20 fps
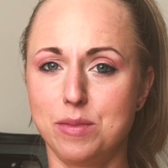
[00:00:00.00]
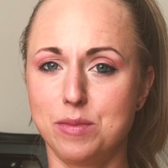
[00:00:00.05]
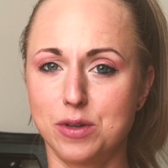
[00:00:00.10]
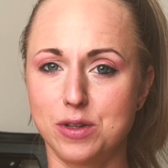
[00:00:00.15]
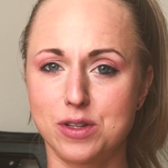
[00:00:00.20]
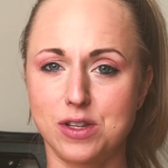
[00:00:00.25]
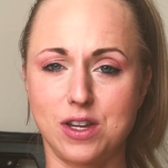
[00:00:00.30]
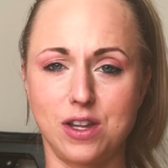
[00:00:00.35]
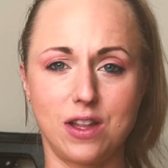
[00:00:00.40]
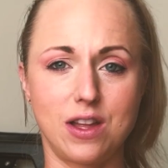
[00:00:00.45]

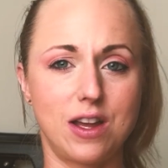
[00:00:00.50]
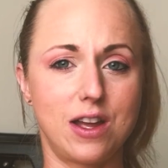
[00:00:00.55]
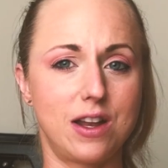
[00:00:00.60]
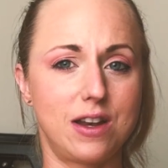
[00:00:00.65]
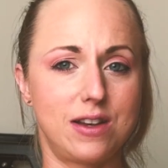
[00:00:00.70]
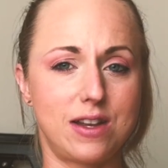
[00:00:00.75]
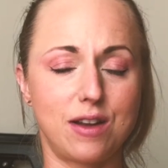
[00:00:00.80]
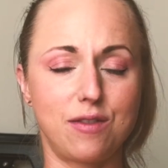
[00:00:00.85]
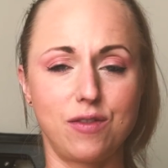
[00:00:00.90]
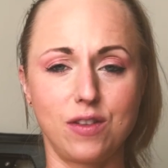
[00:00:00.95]
muscular,
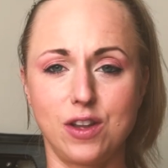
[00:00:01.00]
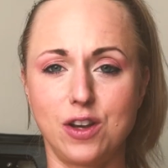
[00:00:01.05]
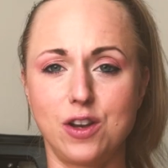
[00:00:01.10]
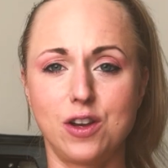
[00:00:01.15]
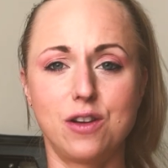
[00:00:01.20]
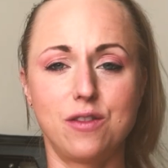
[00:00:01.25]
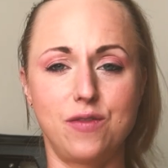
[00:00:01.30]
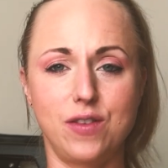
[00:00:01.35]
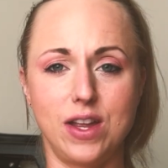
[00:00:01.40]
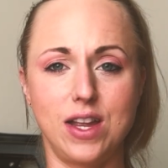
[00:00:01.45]
and definitely
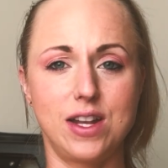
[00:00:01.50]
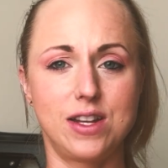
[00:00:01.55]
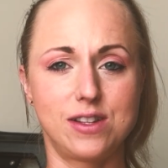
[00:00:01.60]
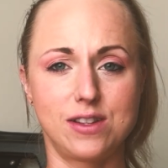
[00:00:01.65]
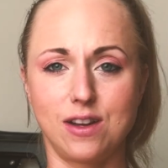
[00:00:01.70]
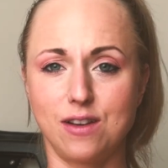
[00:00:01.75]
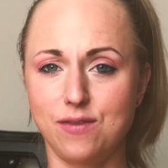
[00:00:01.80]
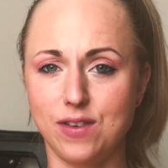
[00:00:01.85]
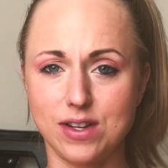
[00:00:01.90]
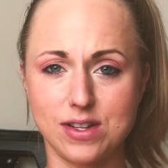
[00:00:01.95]
no veins
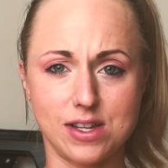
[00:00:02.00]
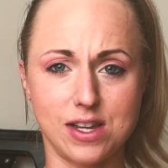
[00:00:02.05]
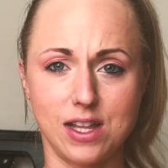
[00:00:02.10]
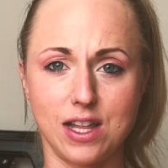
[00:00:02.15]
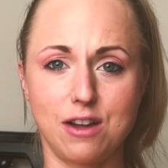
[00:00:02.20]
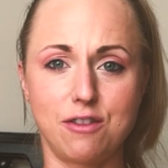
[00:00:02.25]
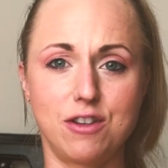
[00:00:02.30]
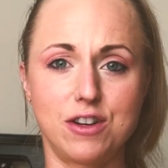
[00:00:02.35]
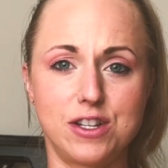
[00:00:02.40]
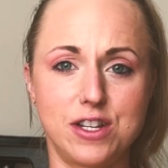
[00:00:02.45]
or
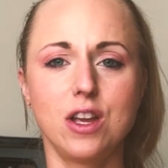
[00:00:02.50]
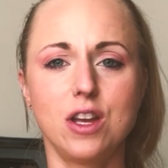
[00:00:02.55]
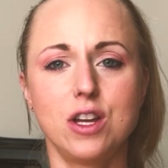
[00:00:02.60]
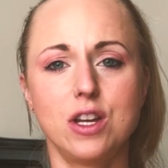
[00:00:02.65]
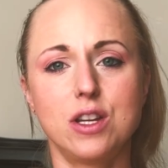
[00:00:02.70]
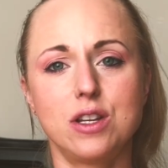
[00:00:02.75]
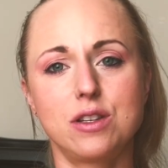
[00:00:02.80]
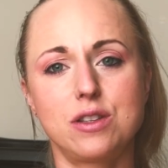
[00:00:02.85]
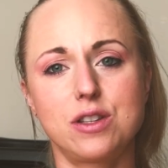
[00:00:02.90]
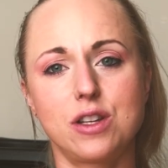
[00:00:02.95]
vascularity.
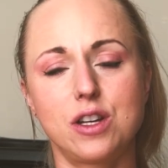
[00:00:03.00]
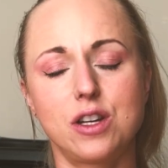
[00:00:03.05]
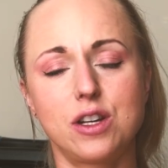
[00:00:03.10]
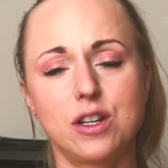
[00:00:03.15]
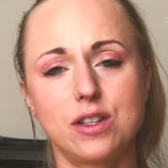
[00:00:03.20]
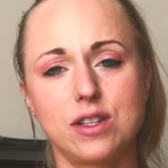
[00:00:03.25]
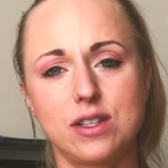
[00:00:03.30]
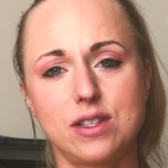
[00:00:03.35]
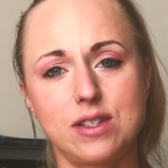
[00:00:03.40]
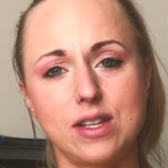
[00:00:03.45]

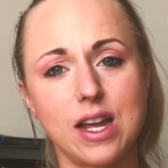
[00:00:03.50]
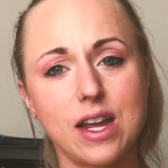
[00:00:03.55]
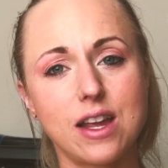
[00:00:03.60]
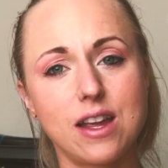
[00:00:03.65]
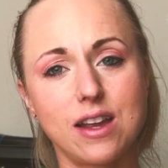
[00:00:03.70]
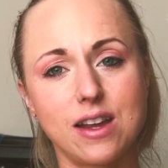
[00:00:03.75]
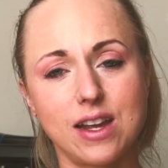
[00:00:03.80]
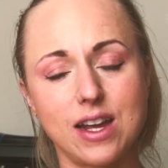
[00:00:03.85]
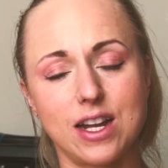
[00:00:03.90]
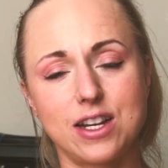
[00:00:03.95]
So the
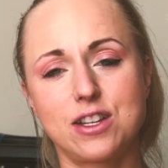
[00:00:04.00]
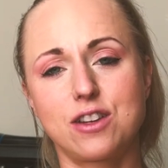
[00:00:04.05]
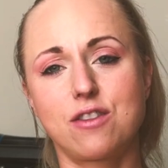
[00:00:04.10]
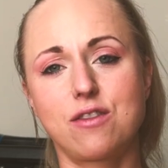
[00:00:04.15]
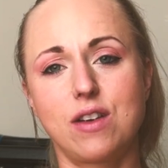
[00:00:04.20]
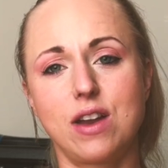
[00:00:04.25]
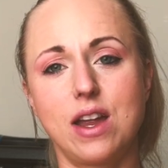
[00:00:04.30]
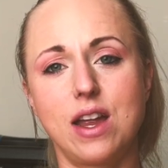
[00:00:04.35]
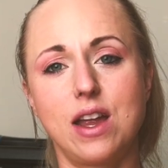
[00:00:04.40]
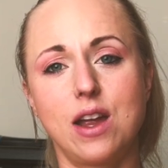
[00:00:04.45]
second
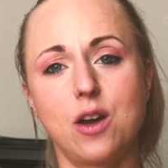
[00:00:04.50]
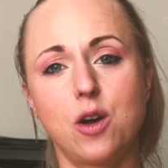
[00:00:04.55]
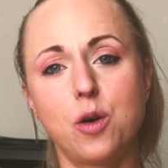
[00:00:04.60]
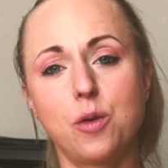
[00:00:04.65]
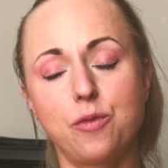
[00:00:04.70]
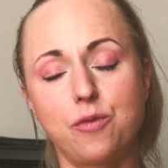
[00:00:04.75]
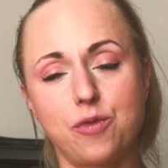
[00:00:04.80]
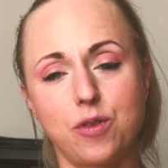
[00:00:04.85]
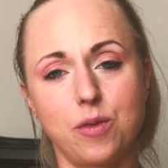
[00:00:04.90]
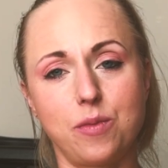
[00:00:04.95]
category
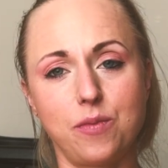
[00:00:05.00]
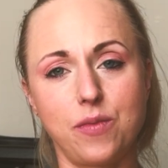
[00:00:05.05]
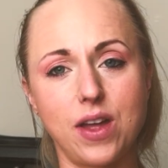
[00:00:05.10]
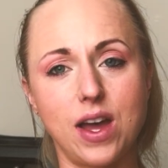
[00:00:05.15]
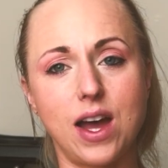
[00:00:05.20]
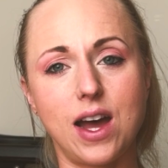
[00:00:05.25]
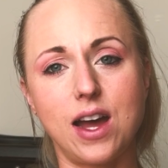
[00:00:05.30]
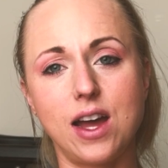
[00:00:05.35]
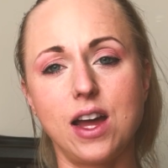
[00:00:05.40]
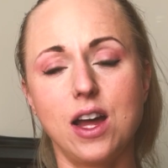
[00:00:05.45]
up from
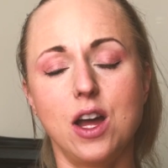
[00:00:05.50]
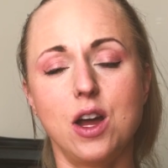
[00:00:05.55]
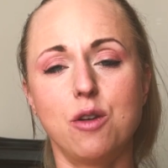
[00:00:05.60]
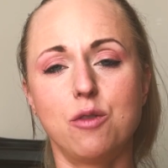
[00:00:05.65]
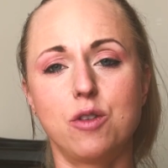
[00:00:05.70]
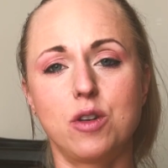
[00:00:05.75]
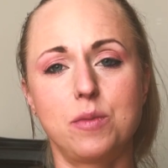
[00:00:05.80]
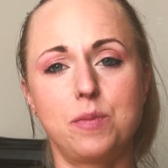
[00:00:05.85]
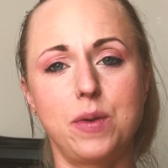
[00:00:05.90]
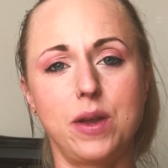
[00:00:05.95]
that
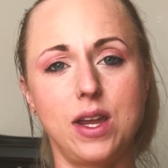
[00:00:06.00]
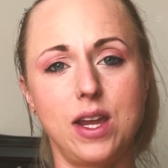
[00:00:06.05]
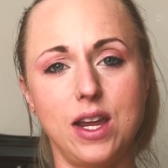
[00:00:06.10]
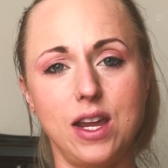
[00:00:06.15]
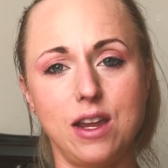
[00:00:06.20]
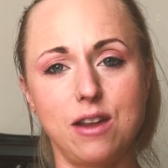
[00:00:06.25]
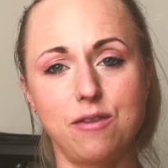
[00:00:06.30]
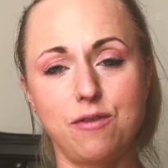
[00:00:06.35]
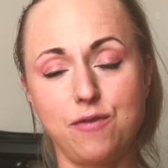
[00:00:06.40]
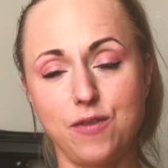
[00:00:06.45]
would
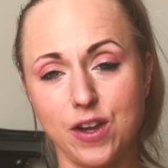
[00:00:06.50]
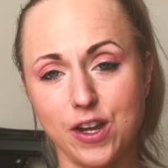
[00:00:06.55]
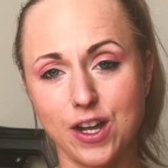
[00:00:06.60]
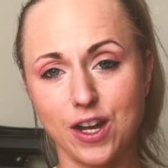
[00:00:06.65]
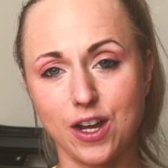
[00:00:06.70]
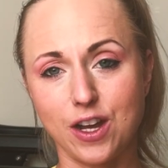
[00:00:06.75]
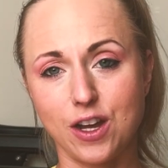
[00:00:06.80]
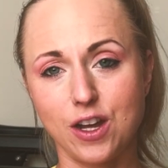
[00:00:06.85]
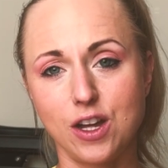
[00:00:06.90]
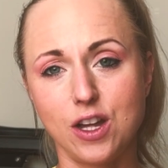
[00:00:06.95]
be
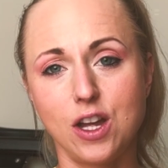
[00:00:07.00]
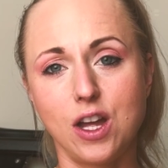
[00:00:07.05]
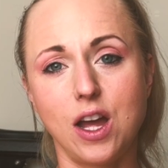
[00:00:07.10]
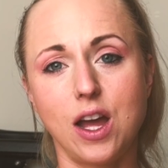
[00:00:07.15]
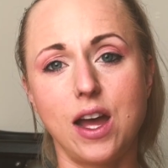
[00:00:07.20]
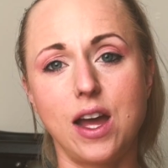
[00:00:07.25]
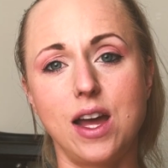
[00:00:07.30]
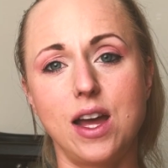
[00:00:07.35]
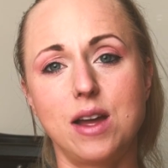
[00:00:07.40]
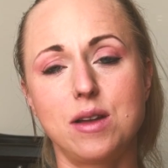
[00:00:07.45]
figure.
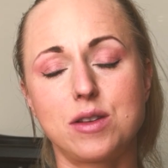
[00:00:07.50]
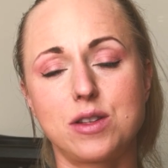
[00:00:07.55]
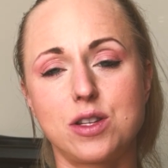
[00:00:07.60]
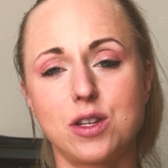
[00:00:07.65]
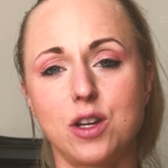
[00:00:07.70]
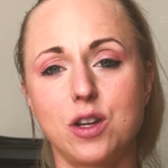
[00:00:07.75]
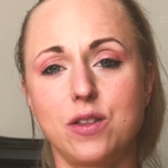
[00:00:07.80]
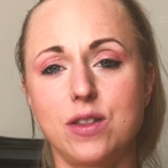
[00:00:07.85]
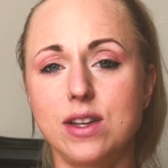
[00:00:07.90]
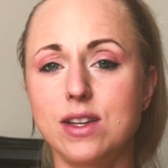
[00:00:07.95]

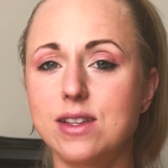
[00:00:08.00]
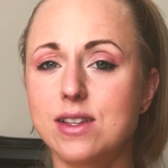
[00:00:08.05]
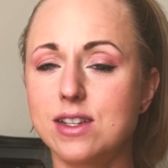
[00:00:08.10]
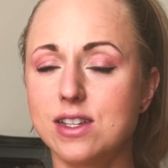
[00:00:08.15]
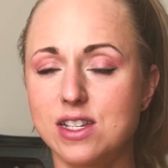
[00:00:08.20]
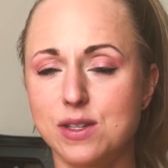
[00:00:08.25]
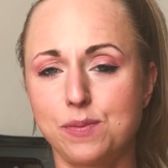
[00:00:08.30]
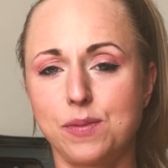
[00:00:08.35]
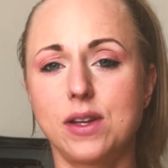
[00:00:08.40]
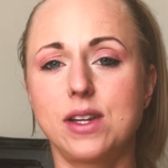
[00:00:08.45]
So this
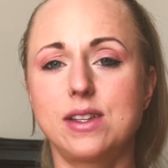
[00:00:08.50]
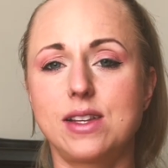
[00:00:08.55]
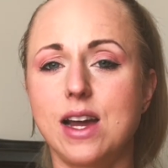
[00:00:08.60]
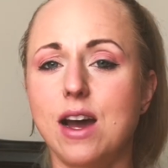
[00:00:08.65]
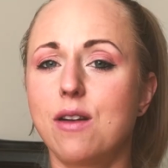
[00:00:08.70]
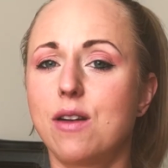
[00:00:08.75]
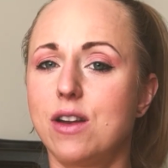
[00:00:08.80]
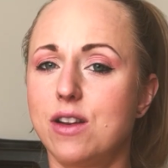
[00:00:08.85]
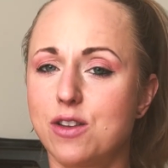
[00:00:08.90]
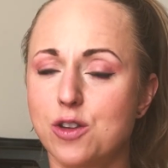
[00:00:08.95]
is split
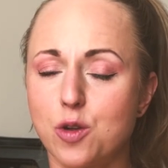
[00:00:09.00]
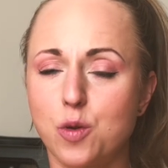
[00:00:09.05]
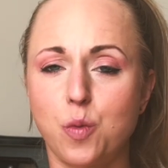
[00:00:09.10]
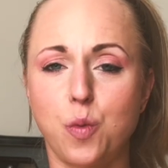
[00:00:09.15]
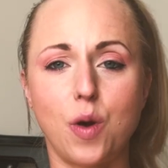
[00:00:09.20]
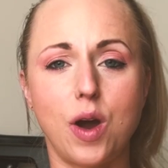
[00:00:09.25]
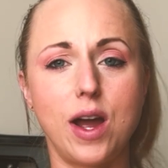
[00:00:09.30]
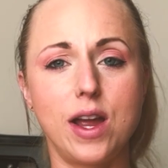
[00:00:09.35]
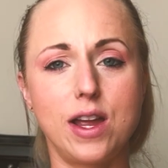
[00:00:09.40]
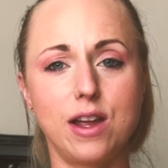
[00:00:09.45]
down into
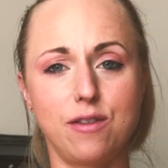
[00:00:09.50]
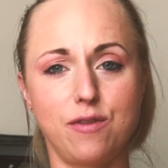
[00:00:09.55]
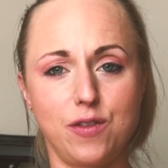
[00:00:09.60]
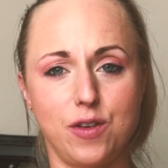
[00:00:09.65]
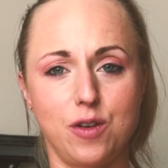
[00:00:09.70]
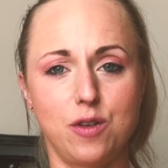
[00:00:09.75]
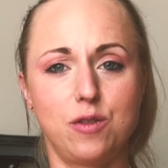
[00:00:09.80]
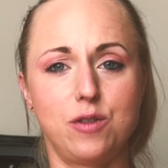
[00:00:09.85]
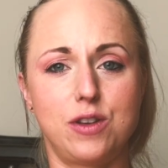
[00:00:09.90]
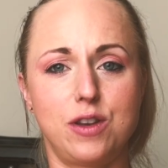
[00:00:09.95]
quite a
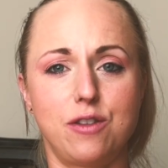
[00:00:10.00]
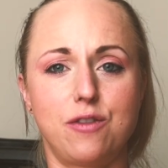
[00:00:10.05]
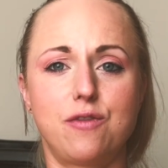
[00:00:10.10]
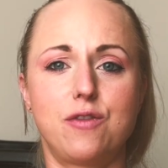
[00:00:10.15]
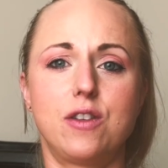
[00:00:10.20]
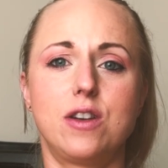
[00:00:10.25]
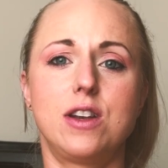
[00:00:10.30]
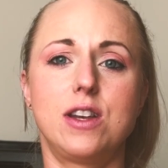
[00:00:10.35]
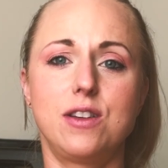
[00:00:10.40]
few different